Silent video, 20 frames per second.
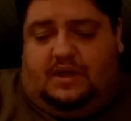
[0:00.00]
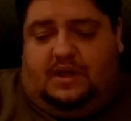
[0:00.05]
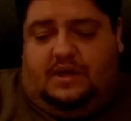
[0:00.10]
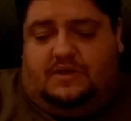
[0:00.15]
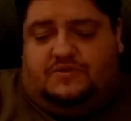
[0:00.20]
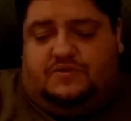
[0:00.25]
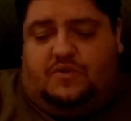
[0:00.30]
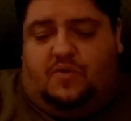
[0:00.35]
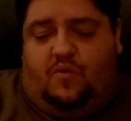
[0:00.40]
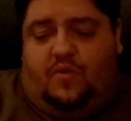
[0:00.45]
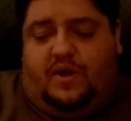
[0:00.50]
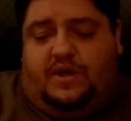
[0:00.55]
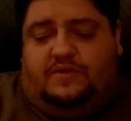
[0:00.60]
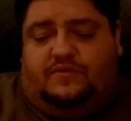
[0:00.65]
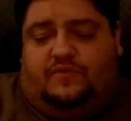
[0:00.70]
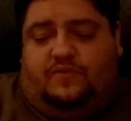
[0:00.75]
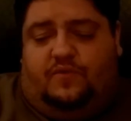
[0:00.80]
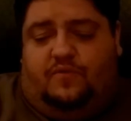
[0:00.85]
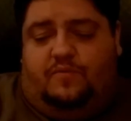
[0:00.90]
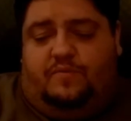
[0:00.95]
Is
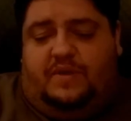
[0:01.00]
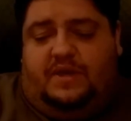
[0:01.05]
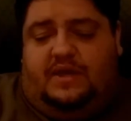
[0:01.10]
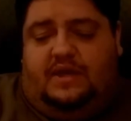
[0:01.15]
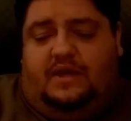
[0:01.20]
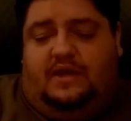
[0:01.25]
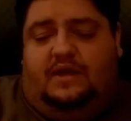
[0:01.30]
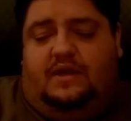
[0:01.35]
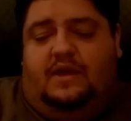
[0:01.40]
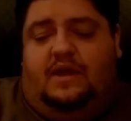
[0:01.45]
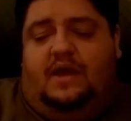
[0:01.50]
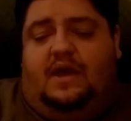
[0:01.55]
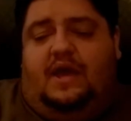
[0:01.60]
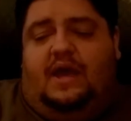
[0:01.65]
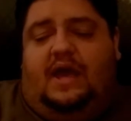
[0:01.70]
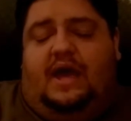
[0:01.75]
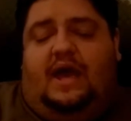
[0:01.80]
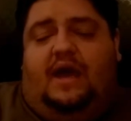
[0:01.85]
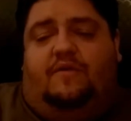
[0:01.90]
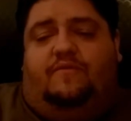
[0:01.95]
going to be
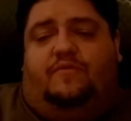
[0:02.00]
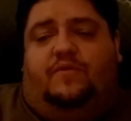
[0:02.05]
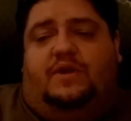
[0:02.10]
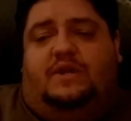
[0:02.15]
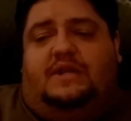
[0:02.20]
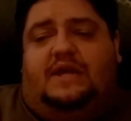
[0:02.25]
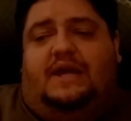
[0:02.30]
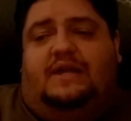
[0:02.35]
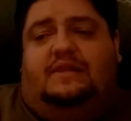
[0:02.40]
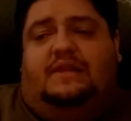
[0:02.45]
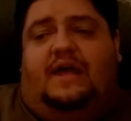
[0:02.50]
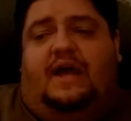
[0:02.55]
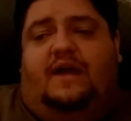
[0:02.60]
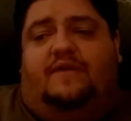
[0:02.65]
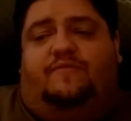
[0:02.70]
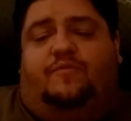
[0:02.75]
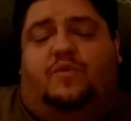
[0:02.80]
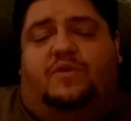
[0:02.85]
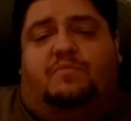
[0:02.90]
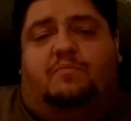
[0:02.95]
Everyday
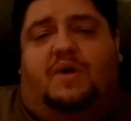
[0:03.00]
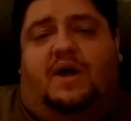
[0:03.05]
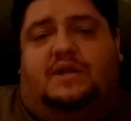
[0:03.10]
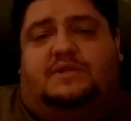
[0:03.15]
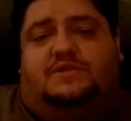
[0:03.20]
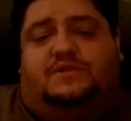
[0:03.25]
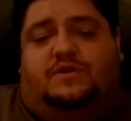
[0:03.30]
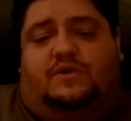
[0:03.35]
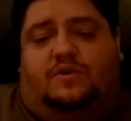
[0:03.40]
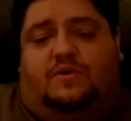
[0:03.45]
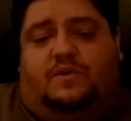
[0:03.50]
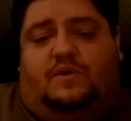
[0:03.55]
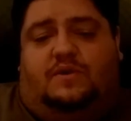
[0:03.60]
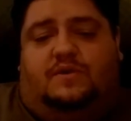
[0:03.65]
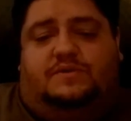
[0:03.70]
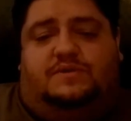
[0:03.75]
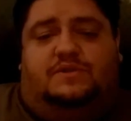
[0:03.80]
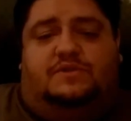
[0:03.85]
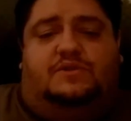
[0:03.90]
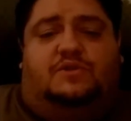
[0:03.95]
Life with Monster
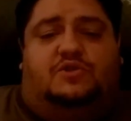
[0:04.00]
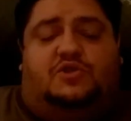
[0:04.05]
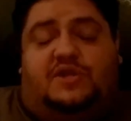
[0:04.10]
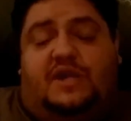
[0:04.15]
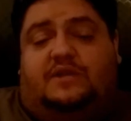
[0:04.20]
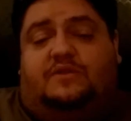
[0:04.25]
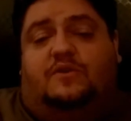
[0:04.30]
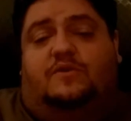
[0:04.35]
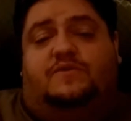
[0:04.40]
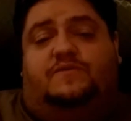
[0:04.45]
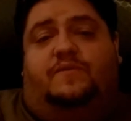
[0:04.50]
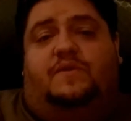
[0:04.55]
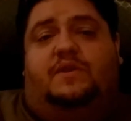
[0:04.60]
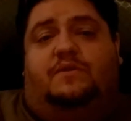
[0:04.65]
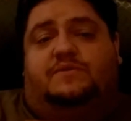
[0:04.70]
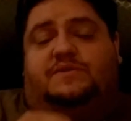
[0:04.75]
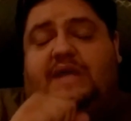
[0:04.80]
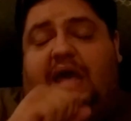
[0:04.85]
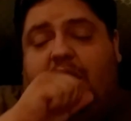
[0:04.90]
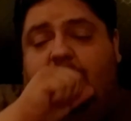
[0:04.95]
Girls. So check those
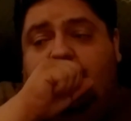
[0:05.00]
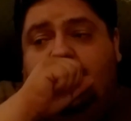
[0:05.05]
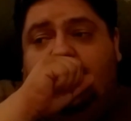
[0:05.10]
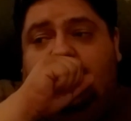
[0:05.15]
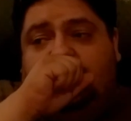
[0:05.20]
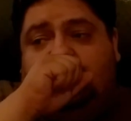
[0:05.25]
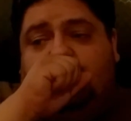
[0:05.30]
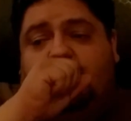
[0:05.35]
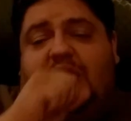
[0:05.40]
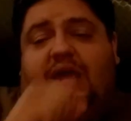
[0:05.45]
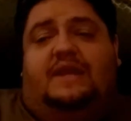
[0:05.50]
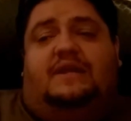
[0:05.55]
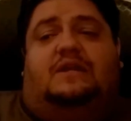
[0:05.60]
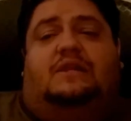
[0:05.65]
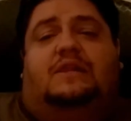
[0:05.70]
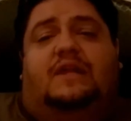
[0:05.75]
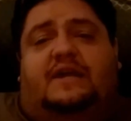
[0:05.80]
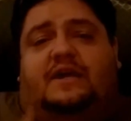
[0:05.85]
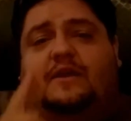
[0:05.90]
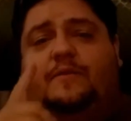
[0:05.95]
videos out. So again,
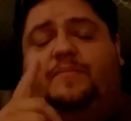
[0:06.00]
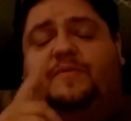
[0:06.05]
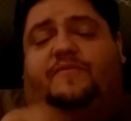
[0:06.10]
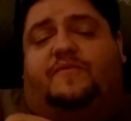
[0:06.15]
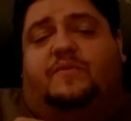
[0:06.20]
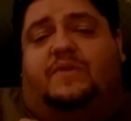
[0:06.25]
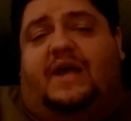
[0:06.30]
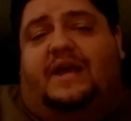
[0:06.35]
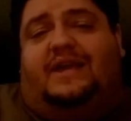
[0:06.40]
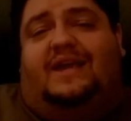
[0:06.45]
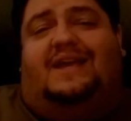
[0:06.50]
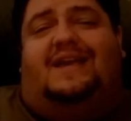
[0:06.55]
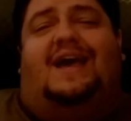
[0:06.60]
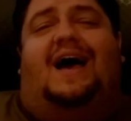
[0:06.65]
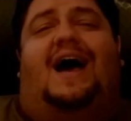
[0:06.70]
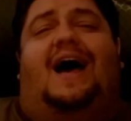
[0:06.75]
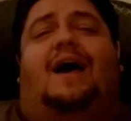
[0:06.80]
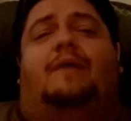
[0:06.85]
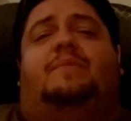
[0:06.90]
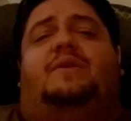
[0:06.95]
click it up if you like it.
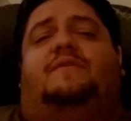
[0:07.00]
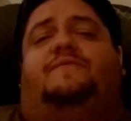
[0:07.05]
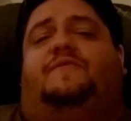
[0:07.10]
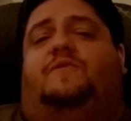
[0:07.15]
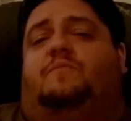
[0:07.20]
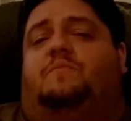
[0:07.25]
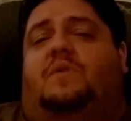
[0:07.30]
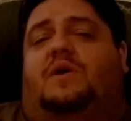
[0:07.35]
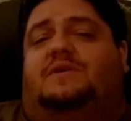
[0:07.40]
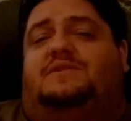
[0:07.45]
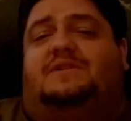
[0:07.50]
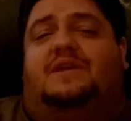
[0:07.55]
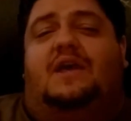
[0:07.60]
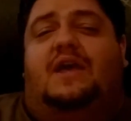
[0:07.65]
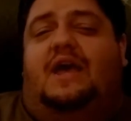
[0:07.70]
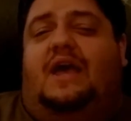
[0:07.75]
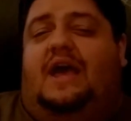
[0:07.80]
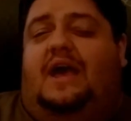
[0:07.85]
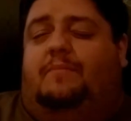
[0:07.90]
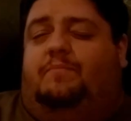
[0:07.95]
Comment if you must.
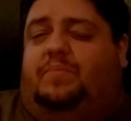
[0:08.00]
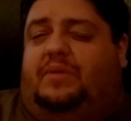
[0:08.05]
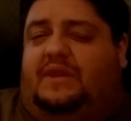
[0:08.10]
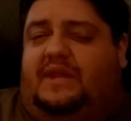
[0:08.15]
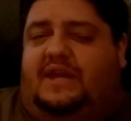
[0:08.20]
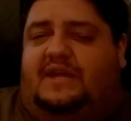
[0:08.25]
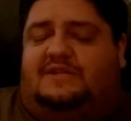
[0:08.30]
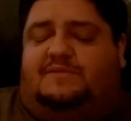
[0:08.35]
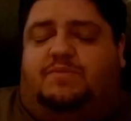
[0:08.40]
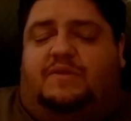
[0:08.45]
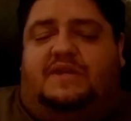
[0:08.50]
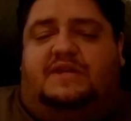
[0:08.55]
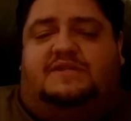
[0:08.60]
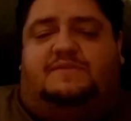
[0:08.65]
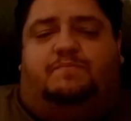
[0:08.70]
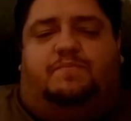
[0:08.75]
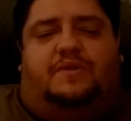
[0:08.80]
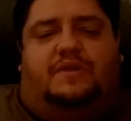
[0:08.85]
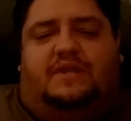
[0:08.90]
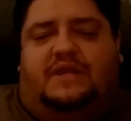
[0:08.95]
And please,
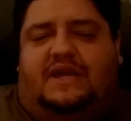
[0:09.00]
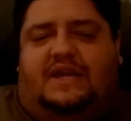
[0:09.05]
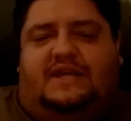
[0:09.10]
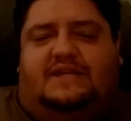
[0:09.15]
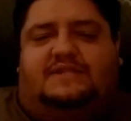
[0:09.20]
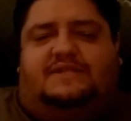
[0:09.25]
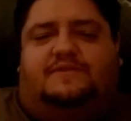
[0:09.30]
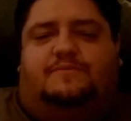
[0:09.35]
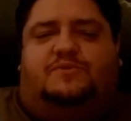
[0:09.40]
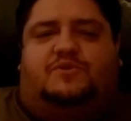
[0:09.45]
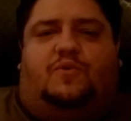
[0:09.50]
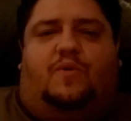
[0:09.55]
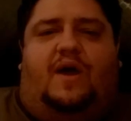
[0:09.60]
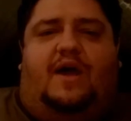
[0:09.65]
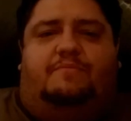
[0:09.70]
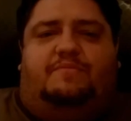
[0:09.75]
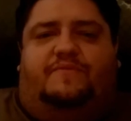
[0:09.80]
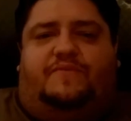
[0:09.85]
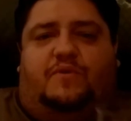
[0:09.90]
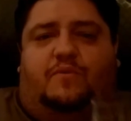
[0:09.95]
please, please
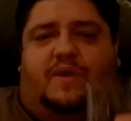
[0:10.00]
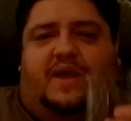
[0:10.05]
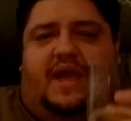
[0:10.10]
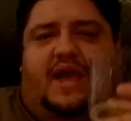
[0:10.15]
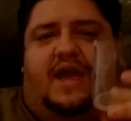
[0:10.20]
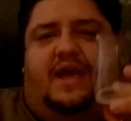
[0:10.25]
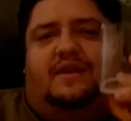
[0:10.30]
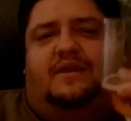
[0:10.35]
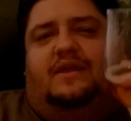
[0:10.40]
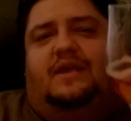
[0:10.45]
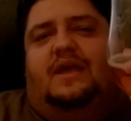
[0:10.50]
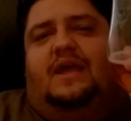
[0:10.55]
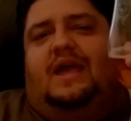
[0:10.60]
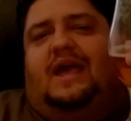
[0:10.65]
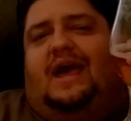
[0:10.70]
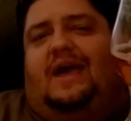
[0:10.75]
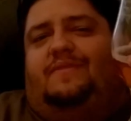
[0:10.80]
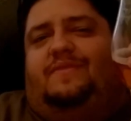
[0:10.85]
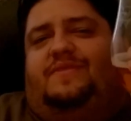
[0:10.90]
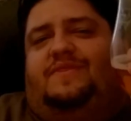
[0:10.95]
subscribe if you can.
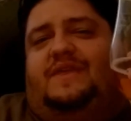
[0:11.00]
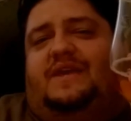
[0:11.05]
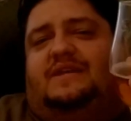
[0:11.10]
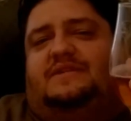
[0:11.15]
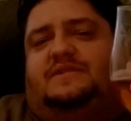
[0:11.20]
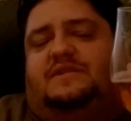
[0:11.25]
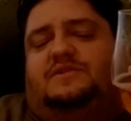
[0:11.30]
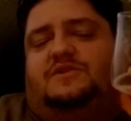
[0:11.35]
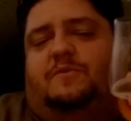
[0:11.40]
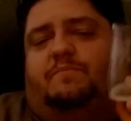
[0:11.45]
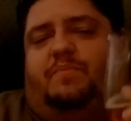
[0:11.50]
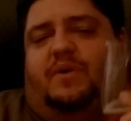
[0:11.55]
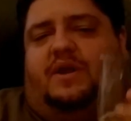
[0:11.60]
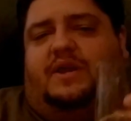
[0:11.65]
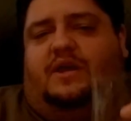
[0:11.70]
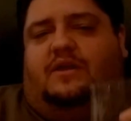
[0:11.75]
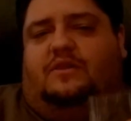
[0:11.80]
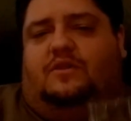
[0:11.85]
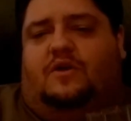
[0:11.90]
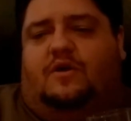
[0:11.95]
And this is your
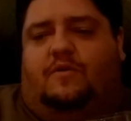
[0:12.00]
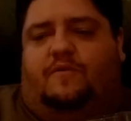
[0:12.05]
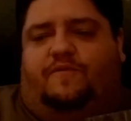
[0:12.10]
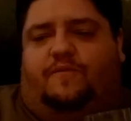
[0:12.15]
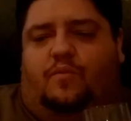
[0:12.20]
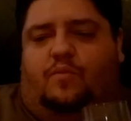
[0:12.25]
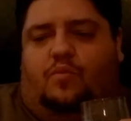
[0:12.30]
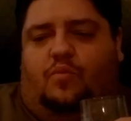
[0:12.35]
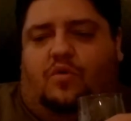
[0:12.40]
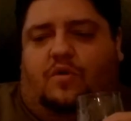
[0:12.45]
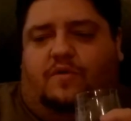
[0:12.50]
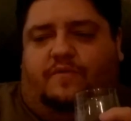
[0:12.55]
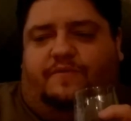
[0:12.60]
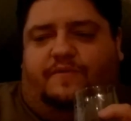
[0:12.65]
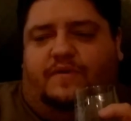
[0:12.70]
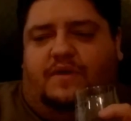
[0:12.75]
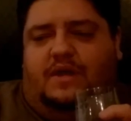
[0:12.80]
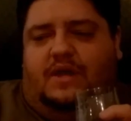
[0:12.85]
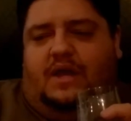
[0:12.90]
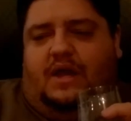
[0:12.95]
buddy Alert Wolf,